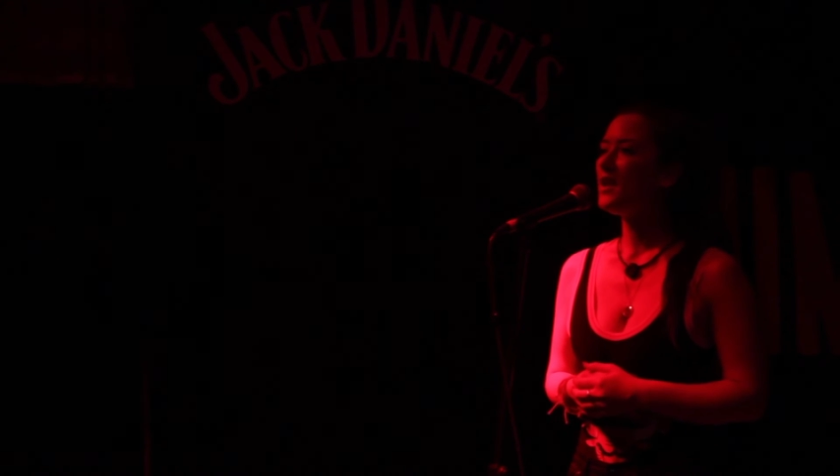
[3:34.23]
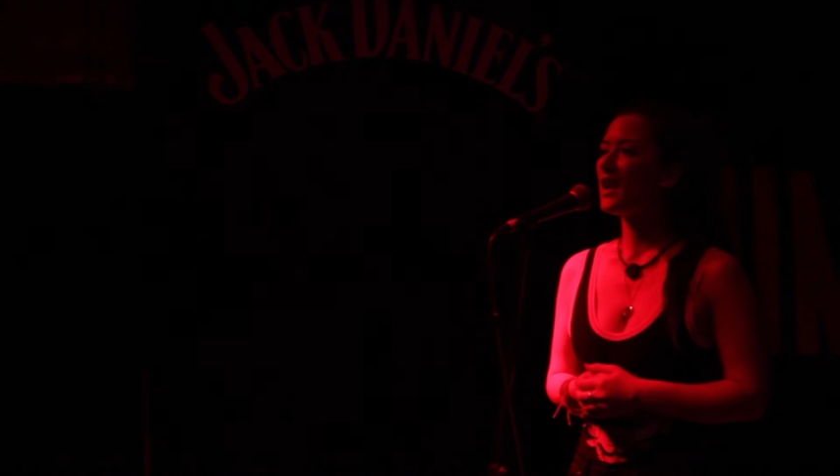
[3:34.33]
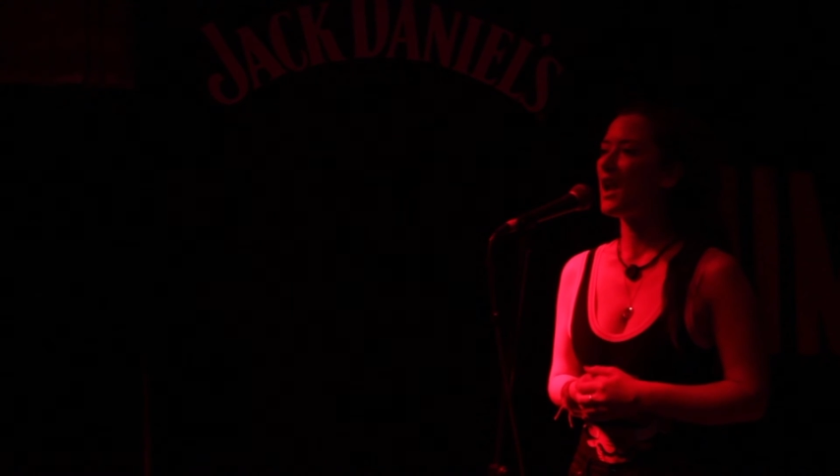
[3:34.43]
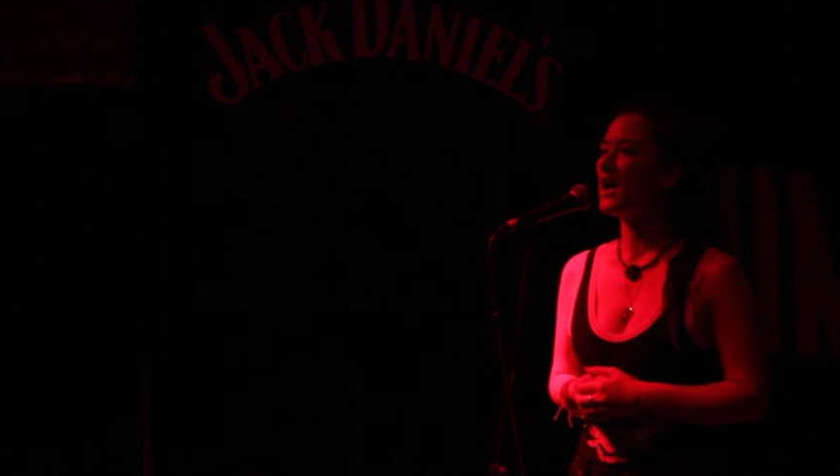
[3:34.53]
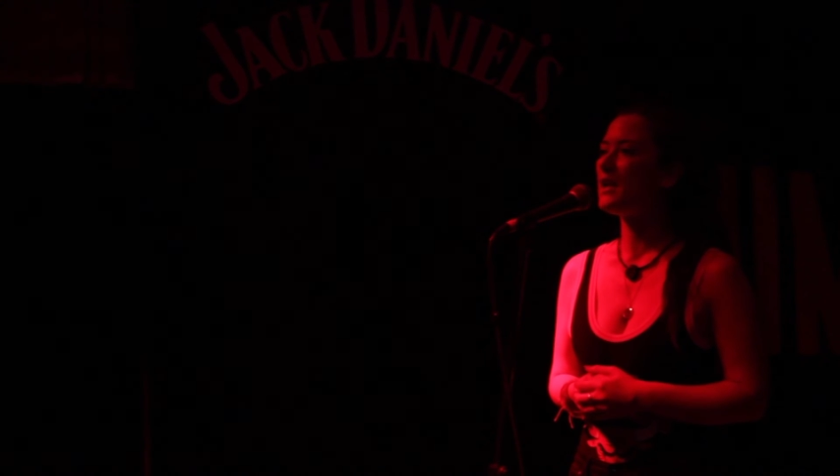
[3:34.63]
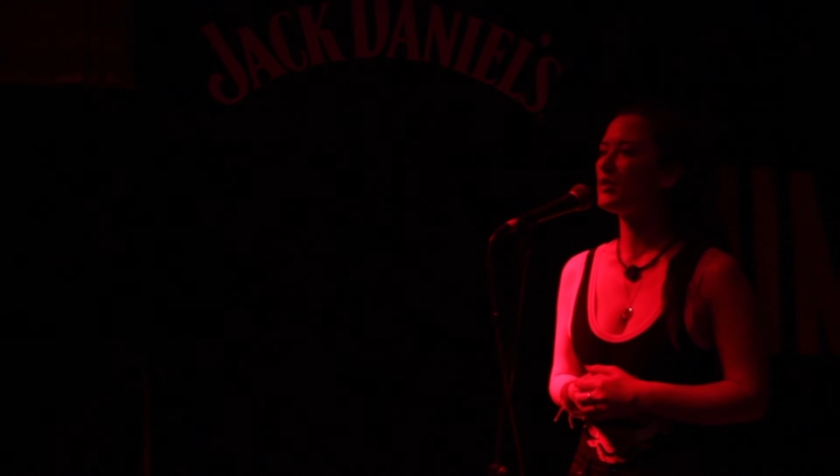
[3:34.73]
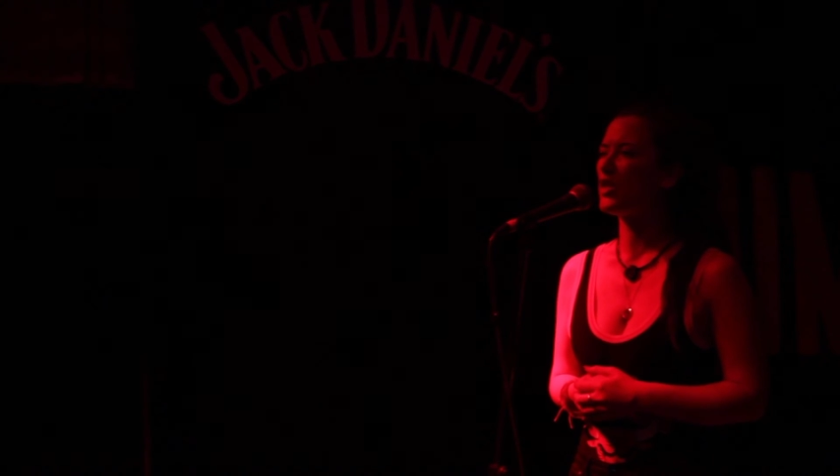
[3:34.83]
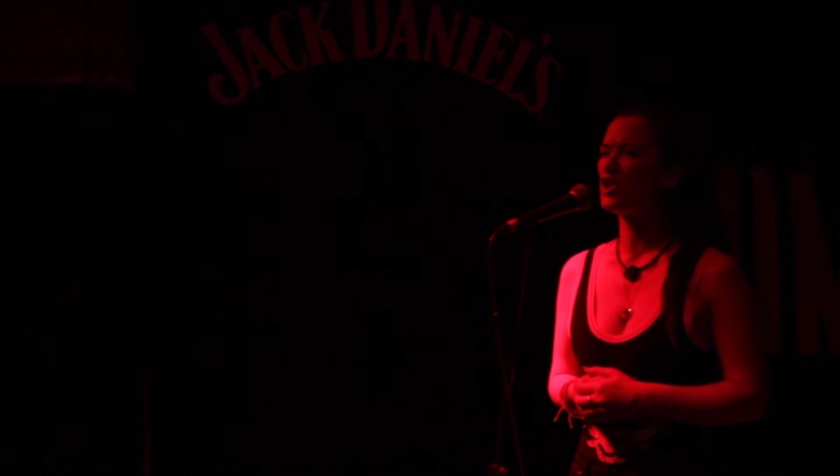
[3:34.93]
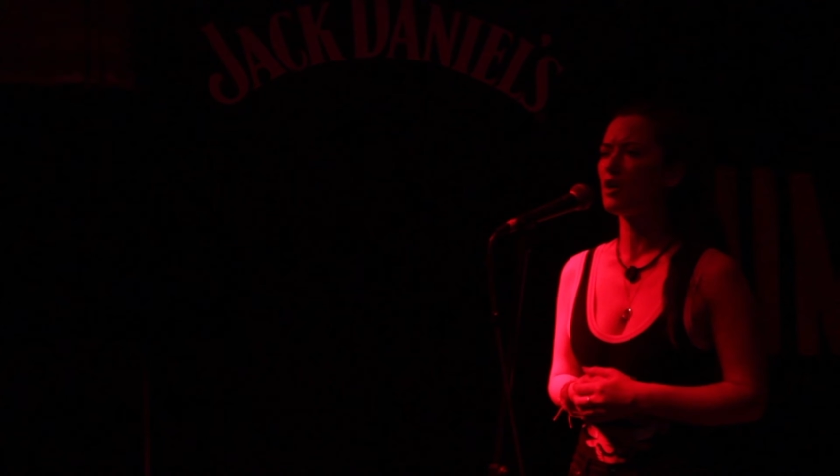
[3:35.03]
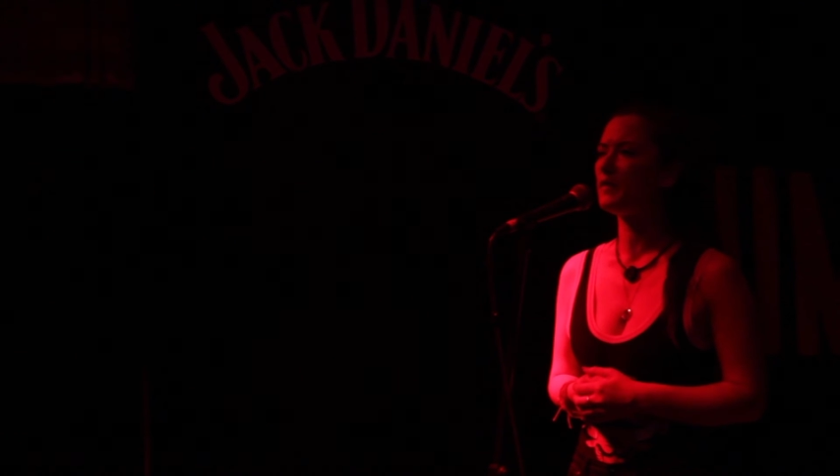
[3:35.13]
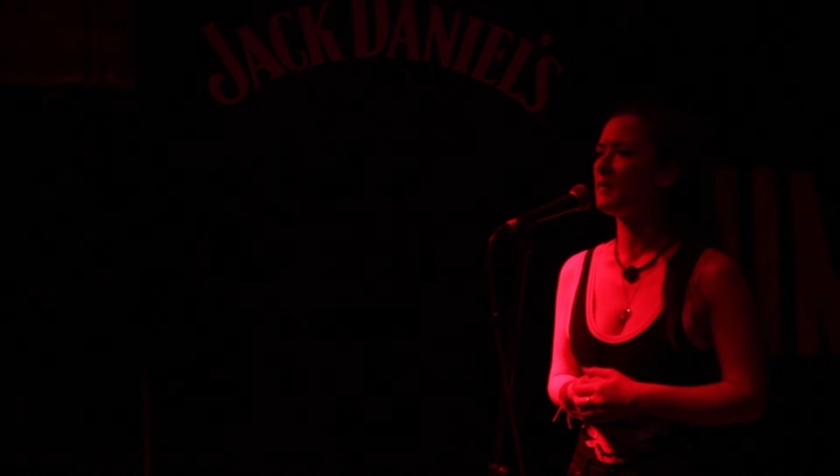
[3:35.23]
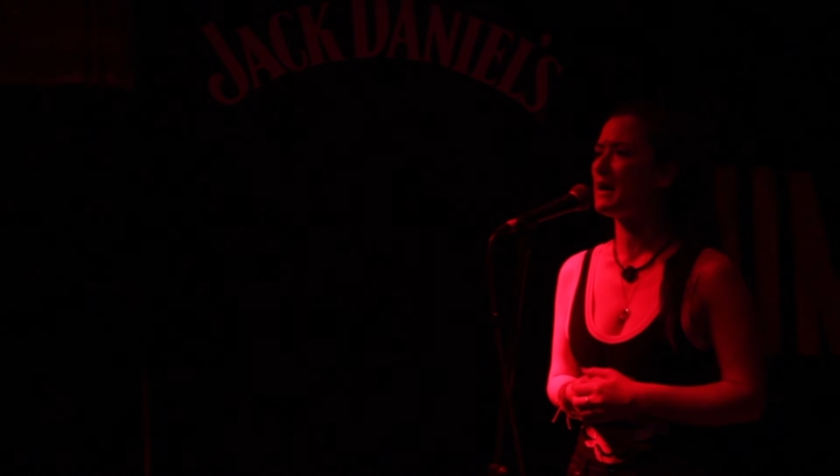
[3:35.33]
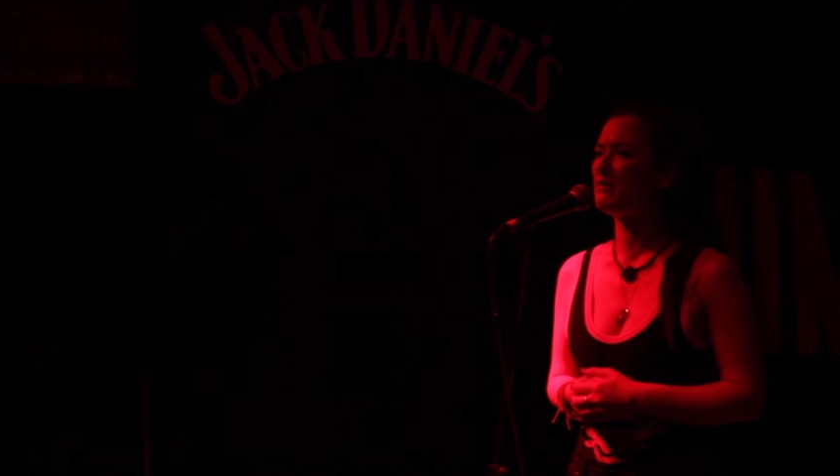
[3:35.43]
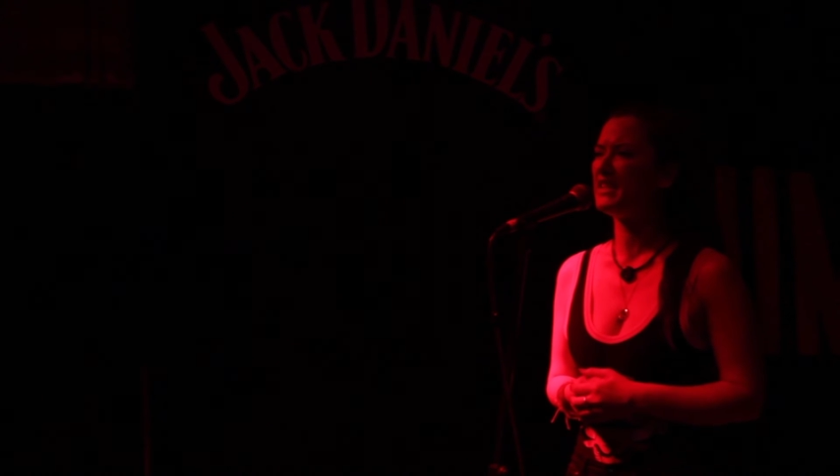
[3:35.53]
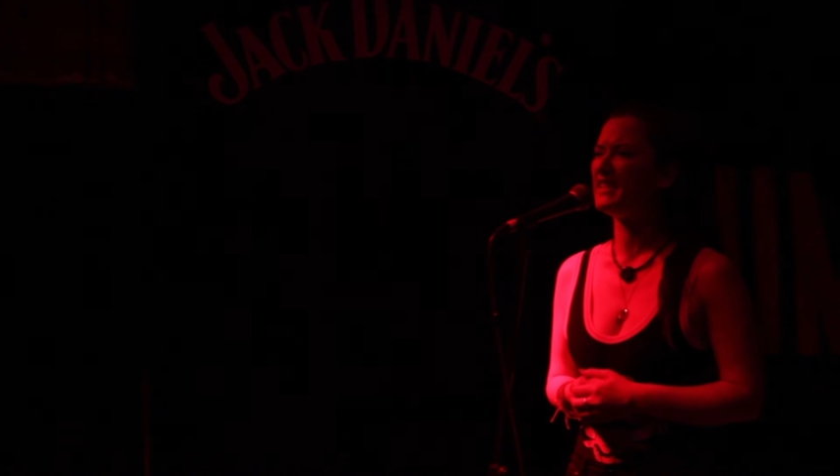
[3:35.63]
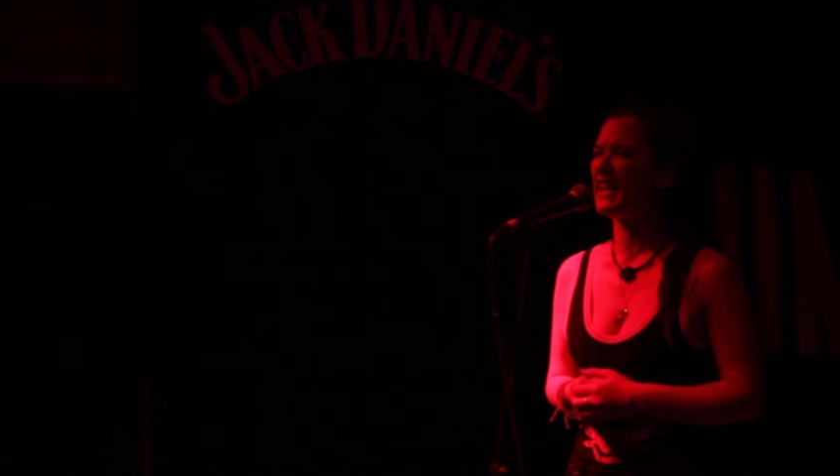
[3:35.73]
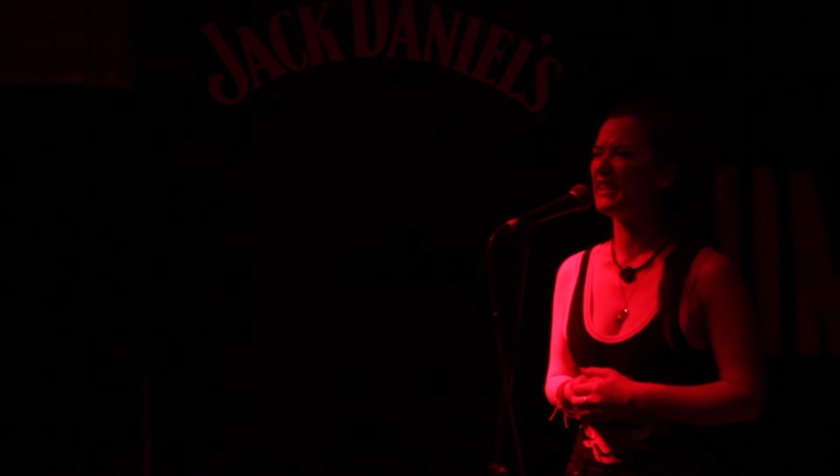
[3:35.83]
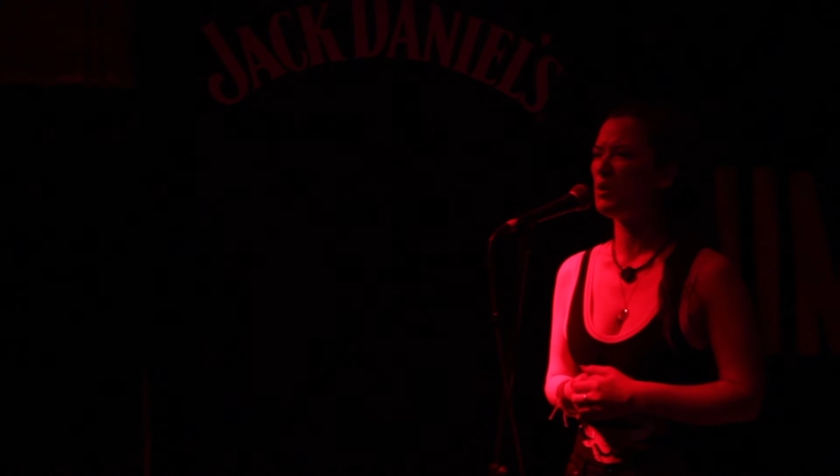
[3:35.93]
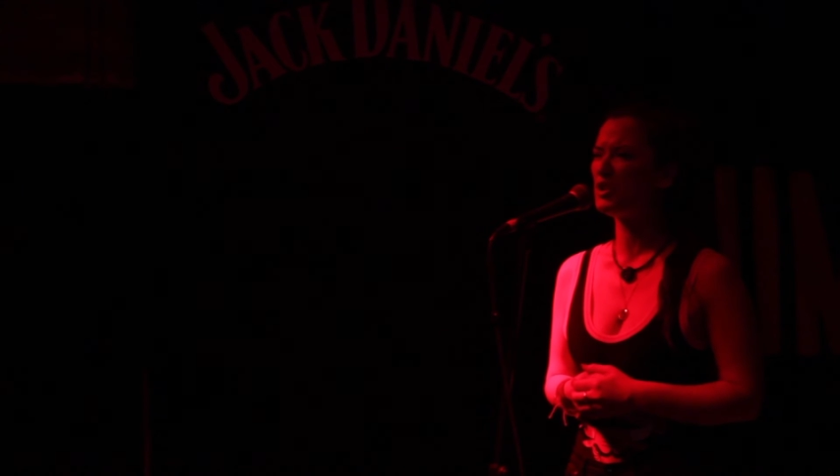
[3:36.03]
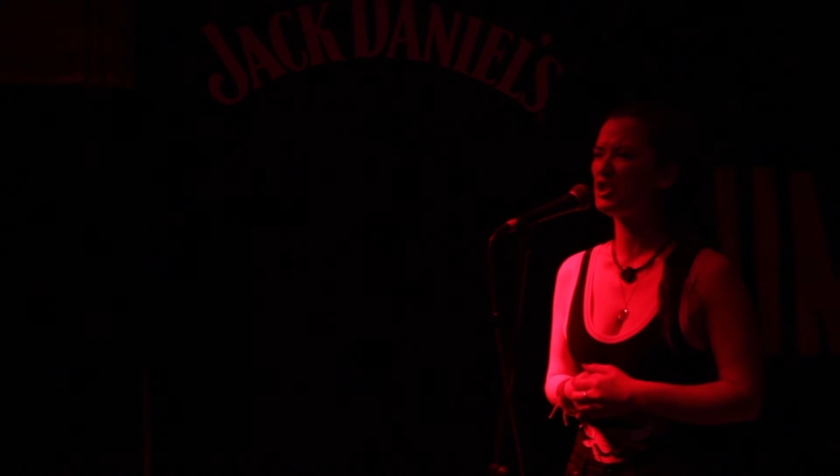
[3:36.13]
Climb to the top of a mountain
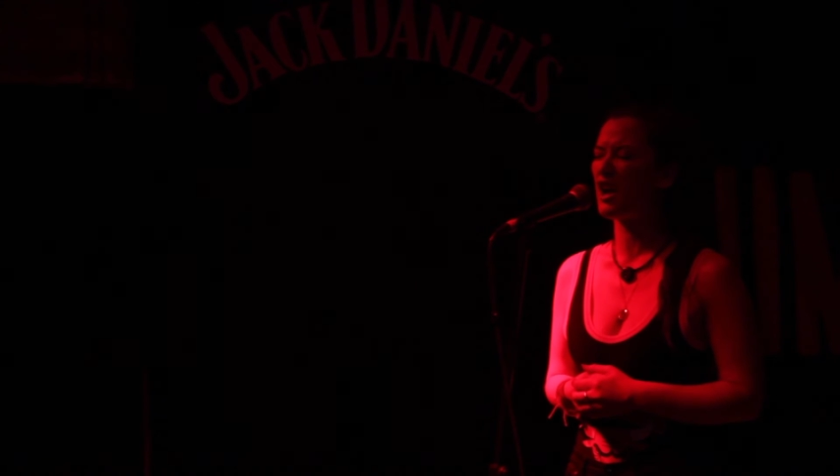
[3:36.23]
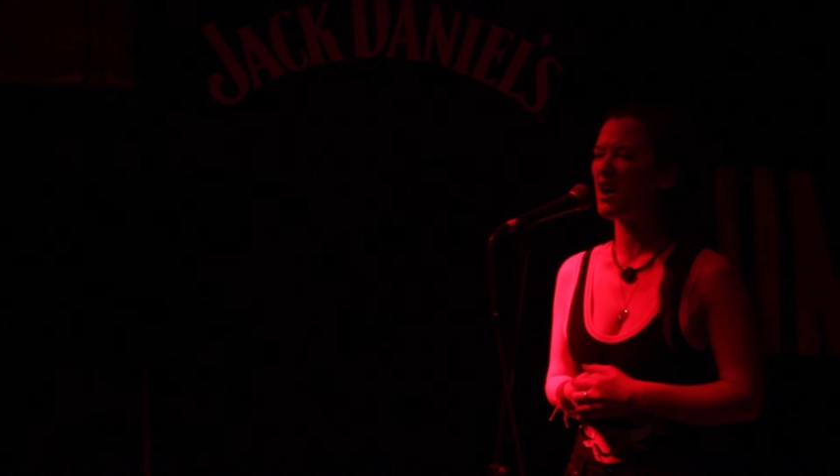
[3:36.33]
and watch